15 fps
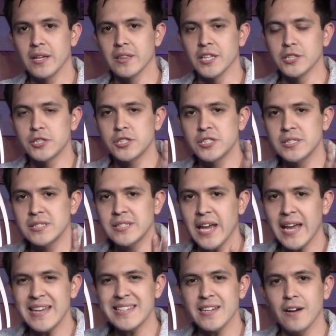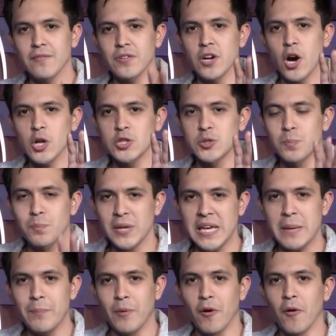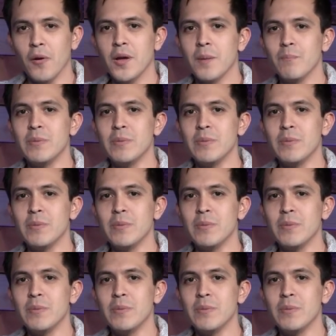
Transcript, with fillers: the state of God's people